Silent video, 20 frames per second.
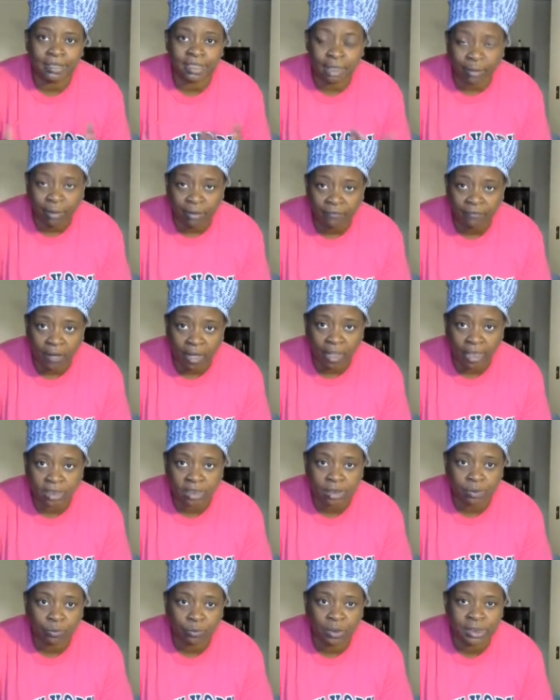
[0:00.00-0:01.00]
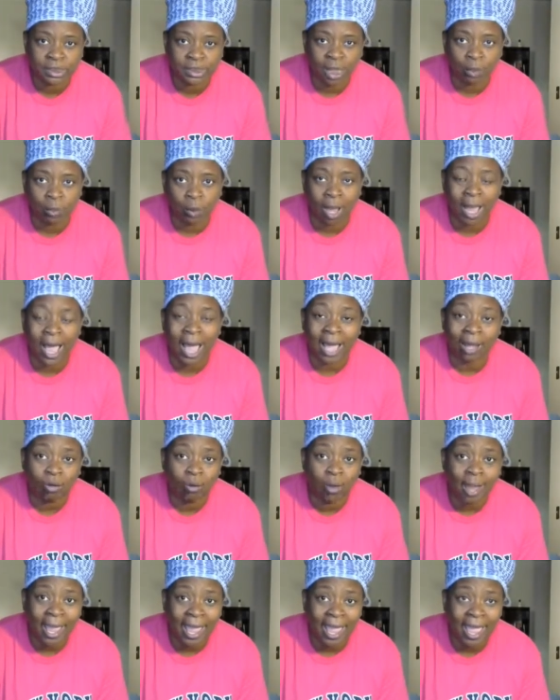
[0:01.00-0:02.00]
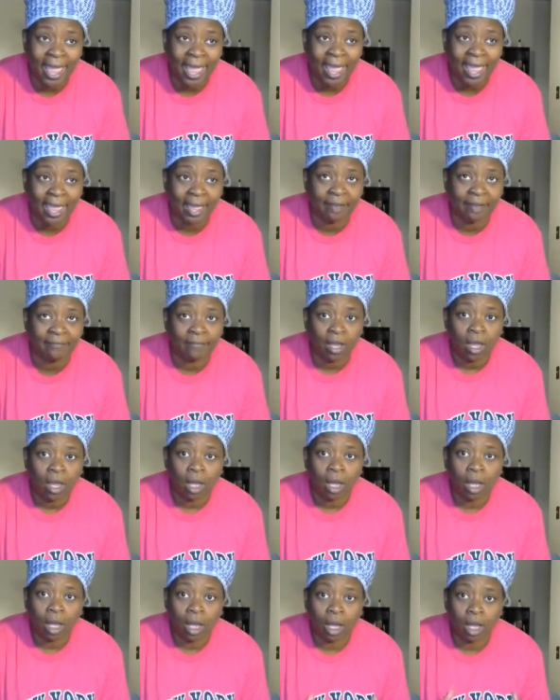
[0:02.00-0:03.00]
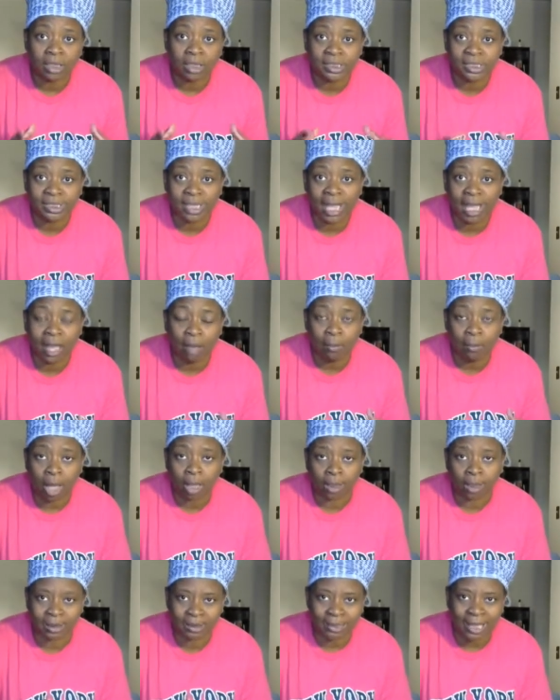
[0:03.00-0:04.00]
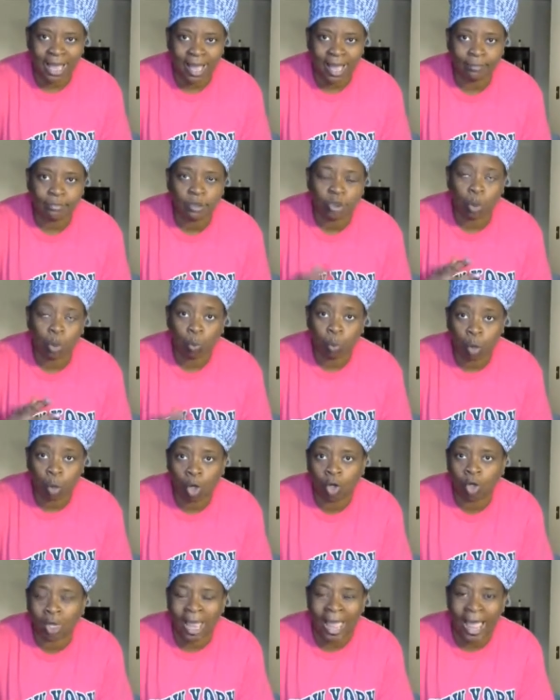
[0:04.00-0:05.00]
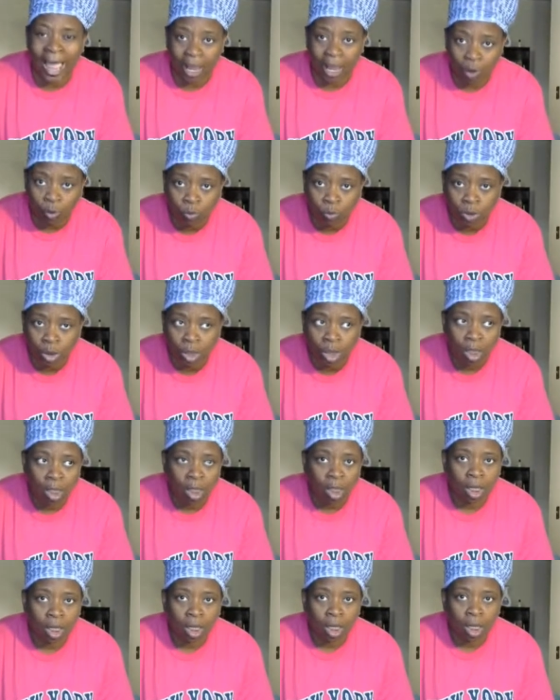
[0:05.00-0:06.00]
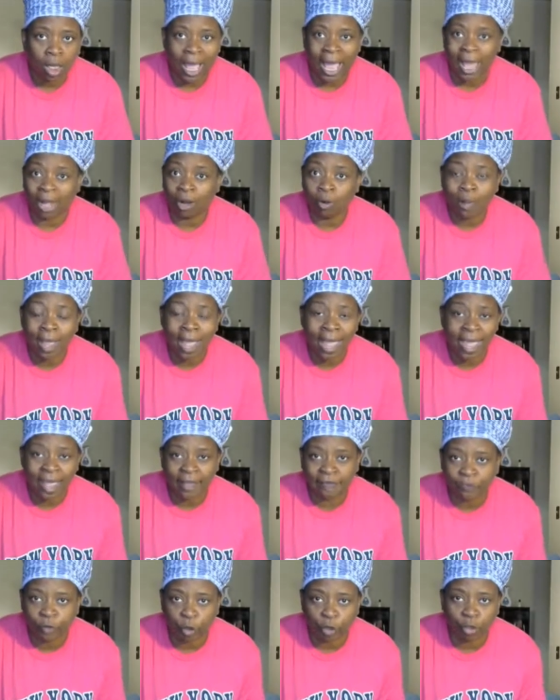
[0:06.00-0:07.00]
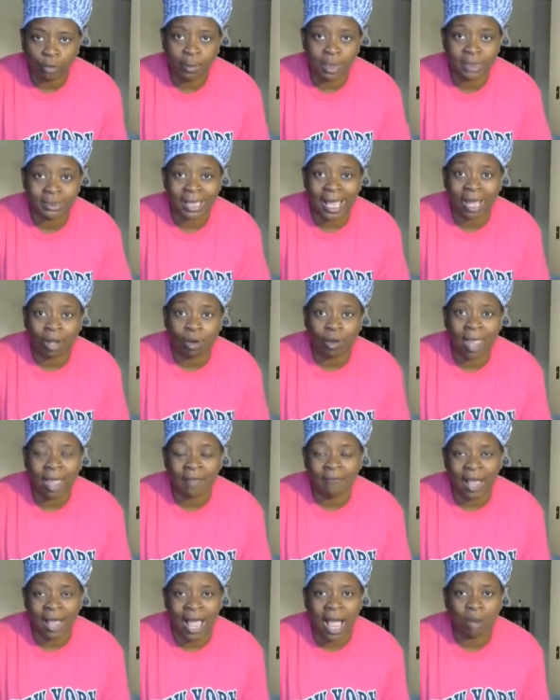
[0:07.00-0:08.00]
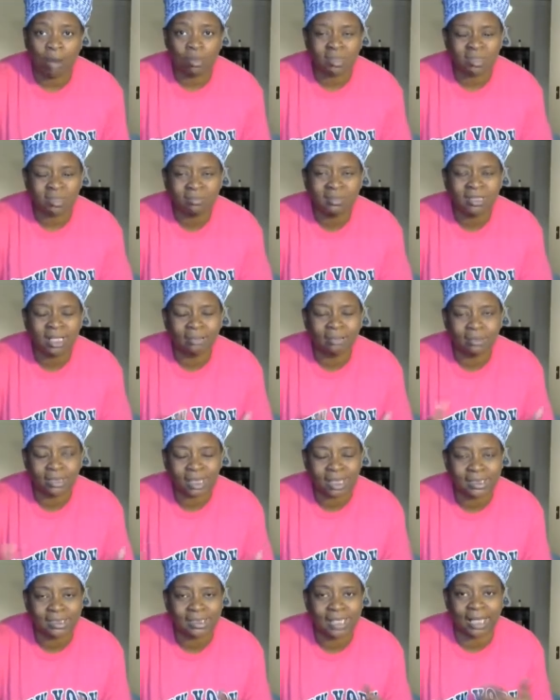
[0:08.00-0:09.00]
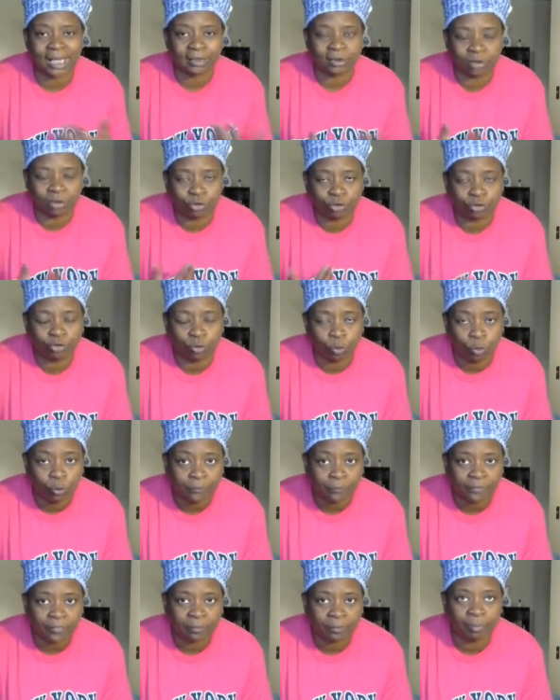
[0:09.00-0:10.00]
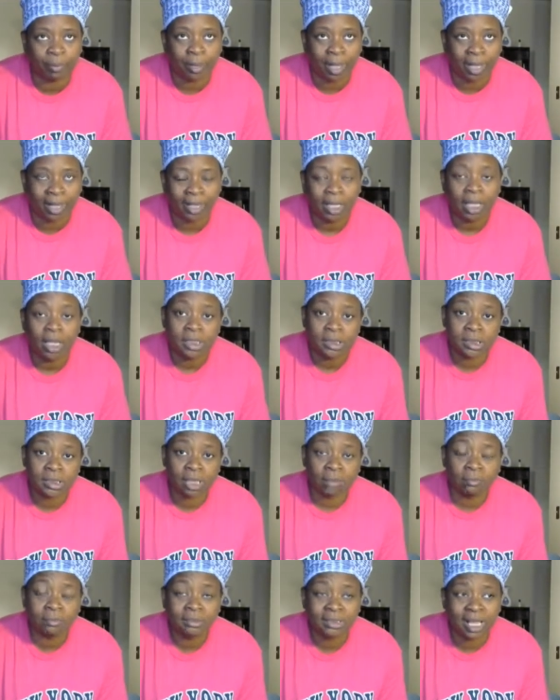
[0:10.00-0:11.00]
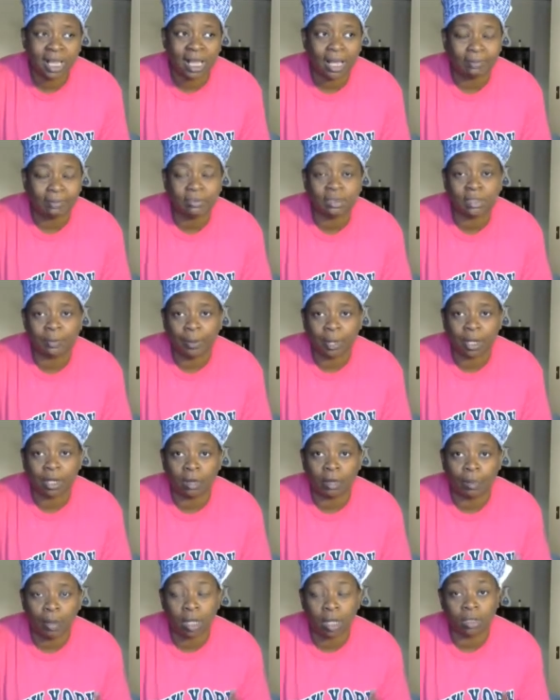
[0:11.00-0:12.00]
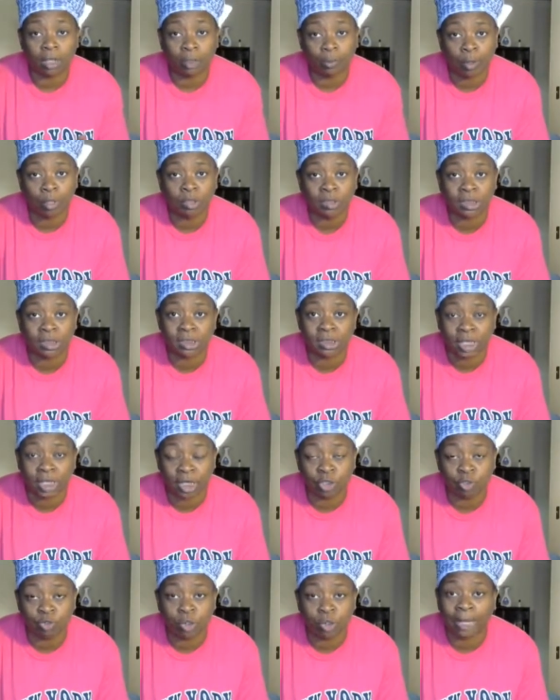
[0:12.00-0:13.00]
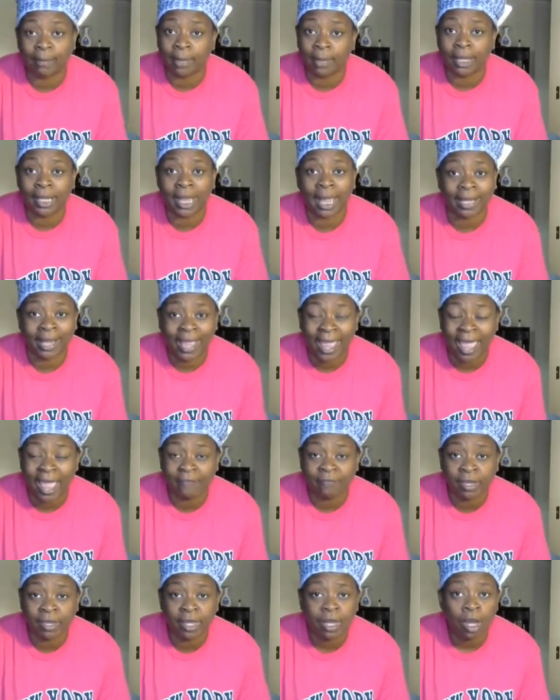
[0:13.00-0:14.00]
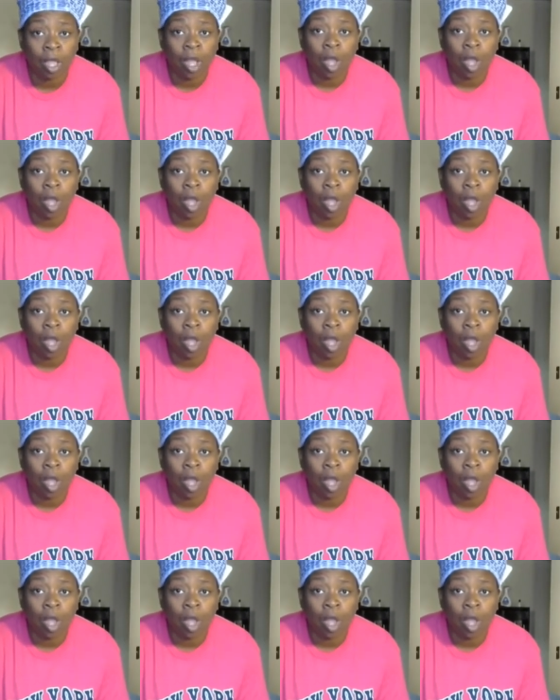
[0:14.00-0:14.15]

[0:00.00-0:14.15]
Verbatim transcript: some of us, we say, well, I don't have a set amount of time to work out. I don't have thirty minutes. I don't have an hour. Sometimes that's not the truth, but sometimes depending upon a person's schedule, they may not have it.